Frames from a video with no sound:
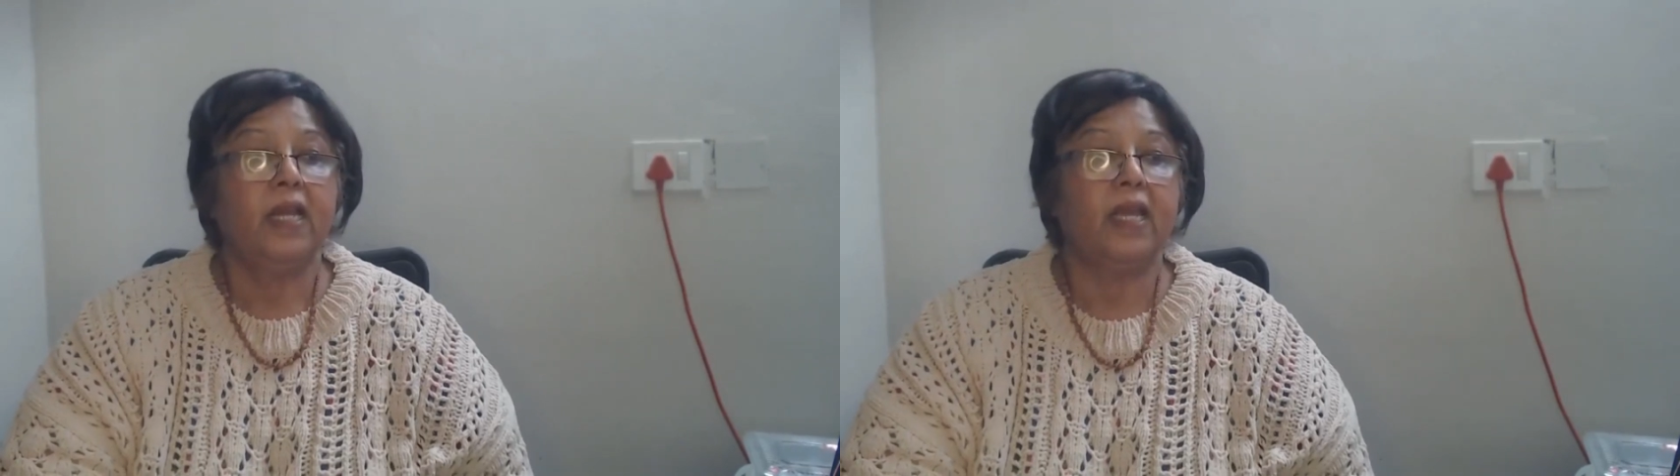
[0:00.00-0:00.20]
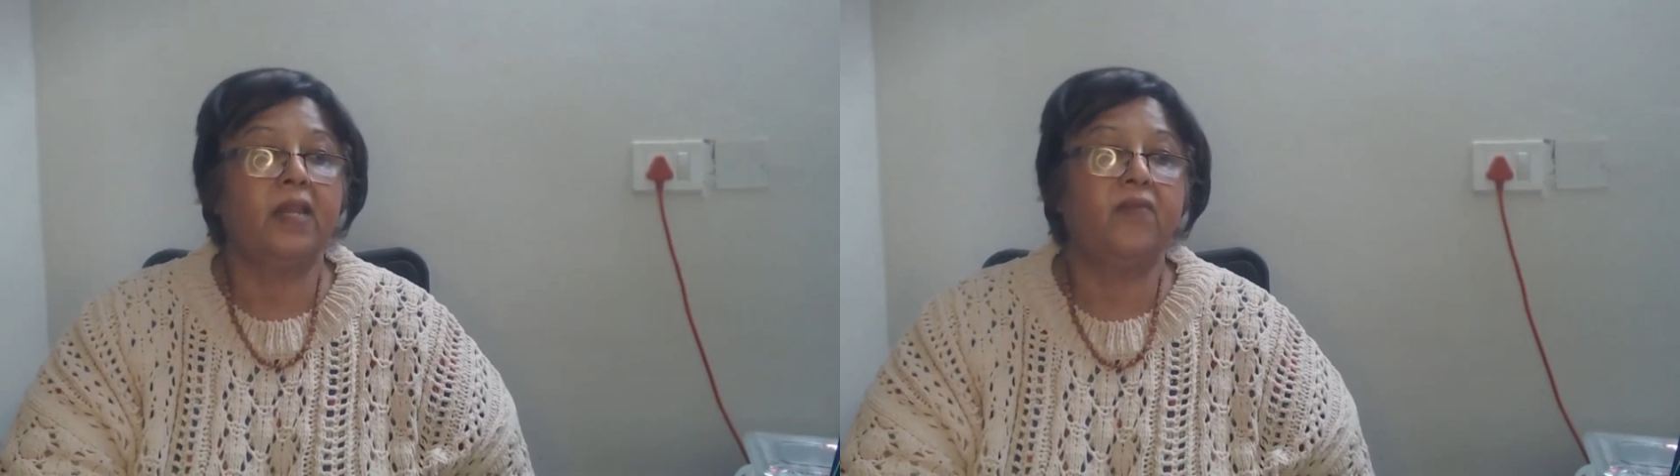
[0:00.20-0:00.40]

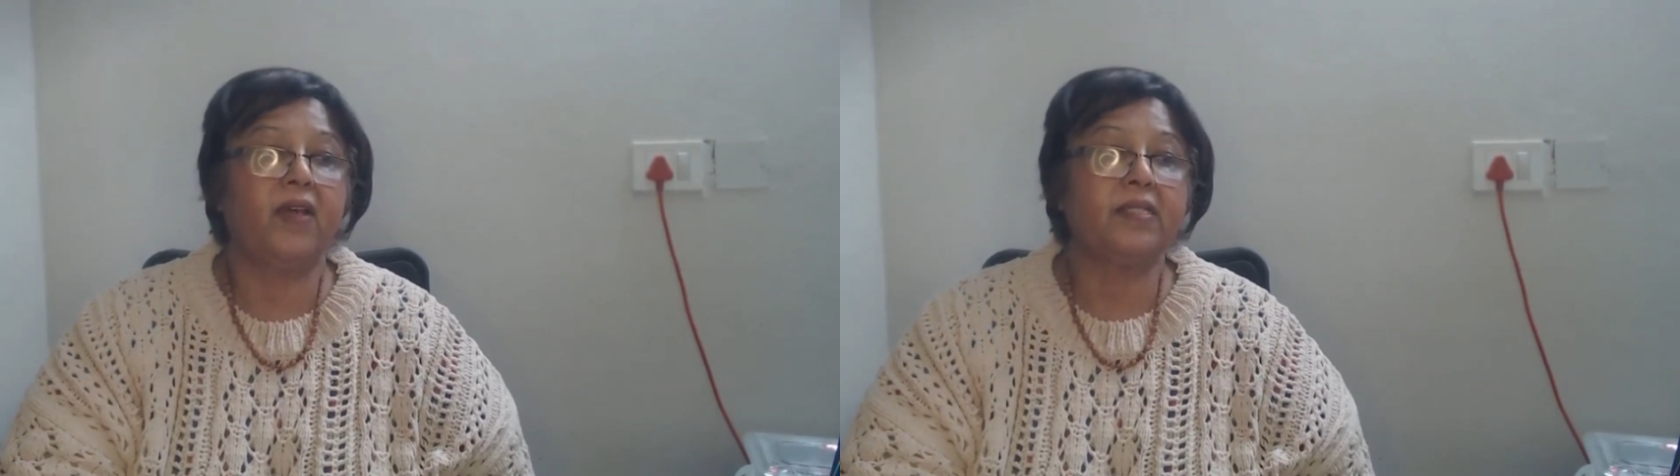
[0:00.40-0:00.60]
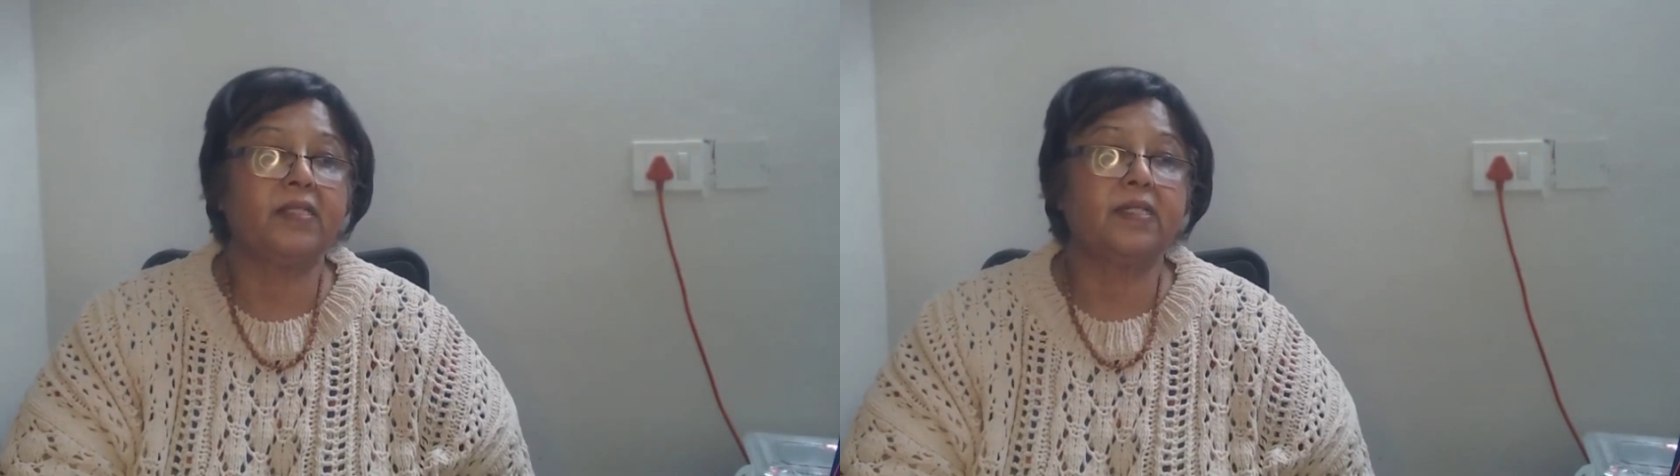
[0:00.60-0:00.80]

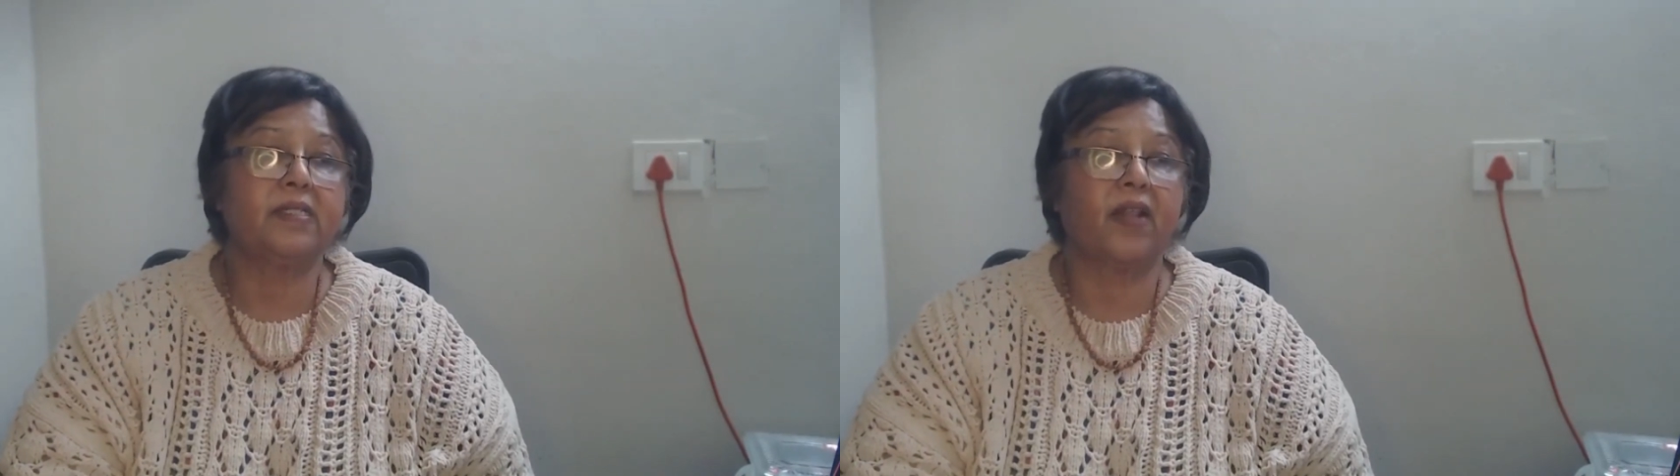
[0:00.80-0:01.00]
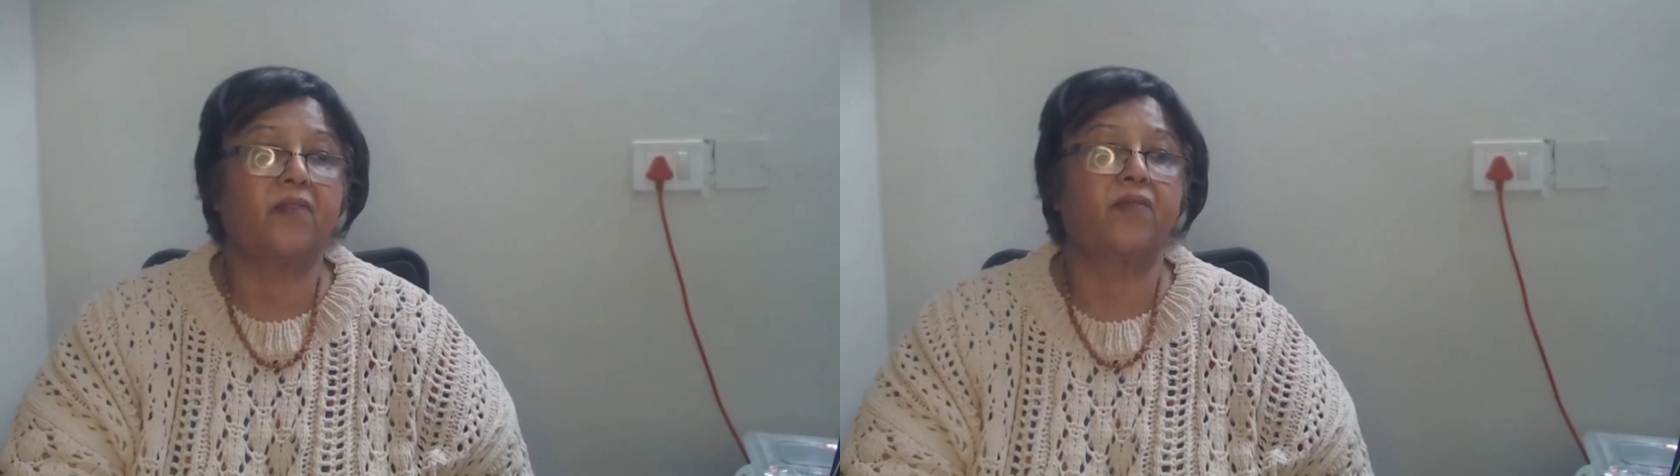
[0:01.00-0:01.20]
Invest in
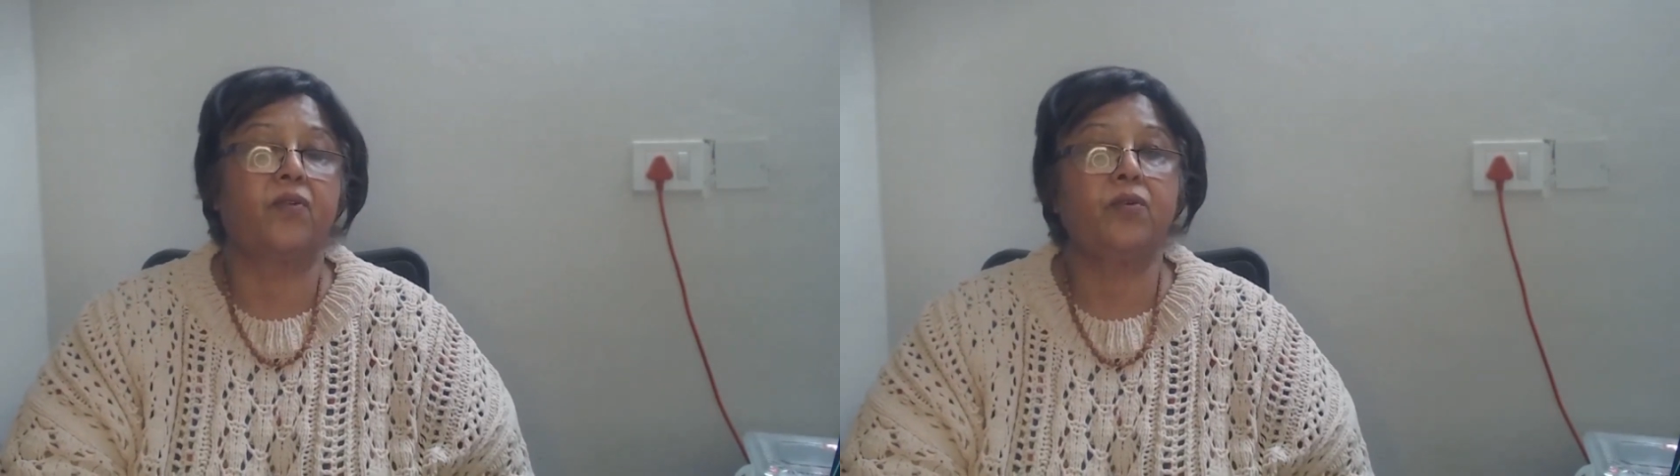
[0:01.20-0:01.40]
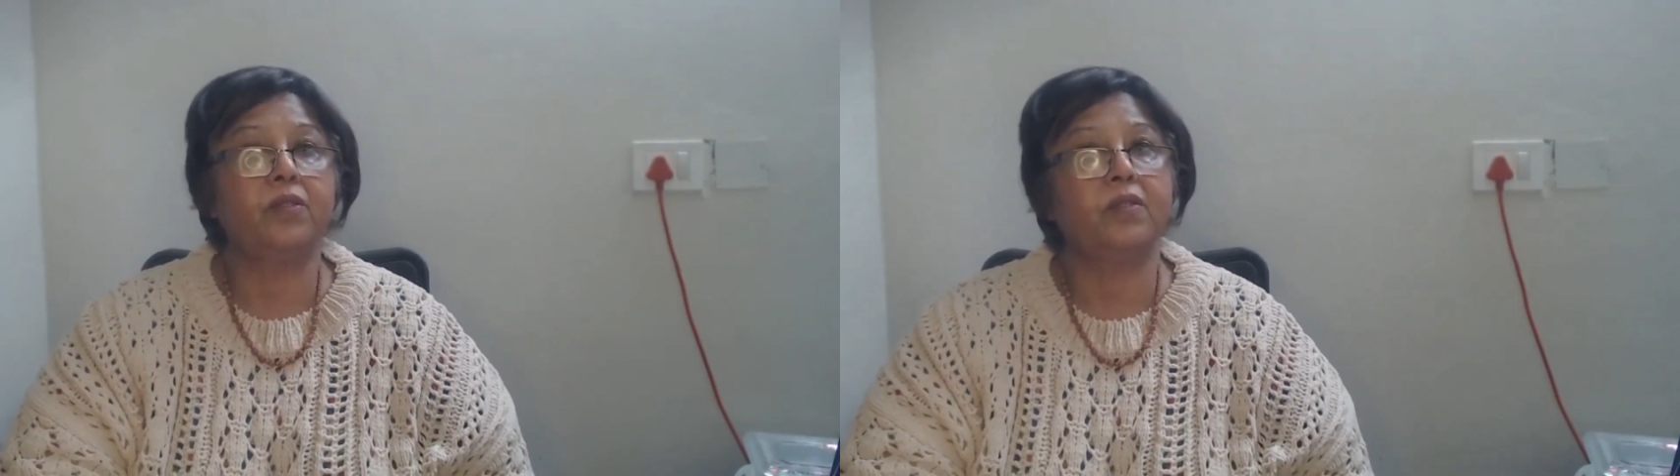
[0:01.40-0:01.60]
self
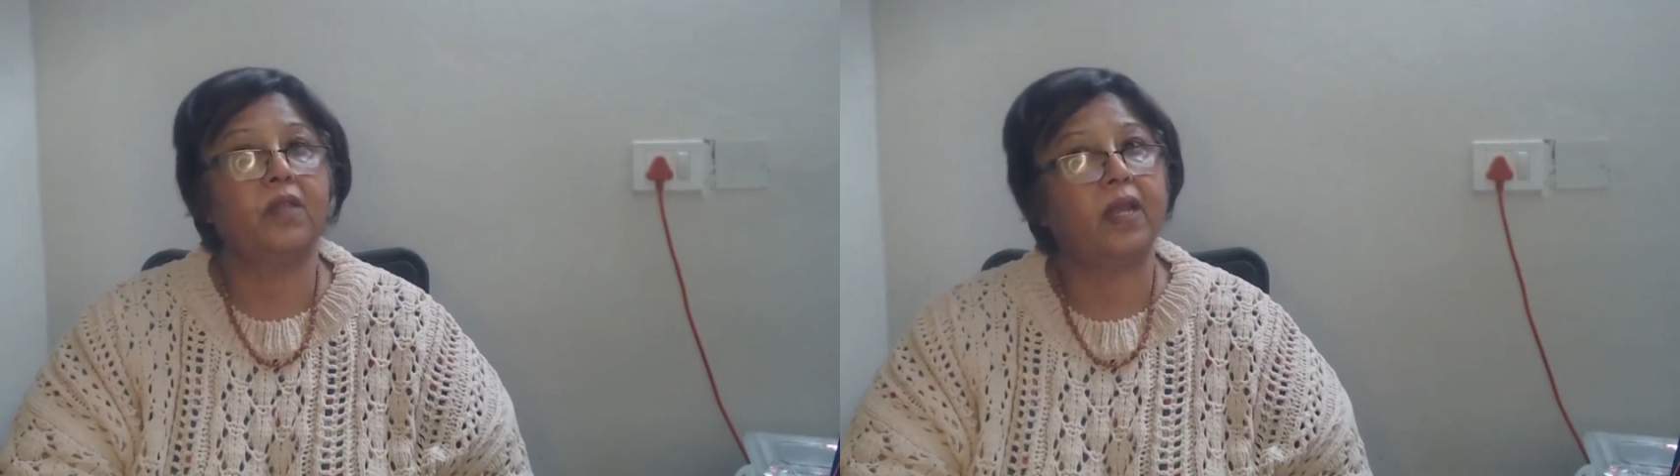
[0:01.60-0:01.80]
growth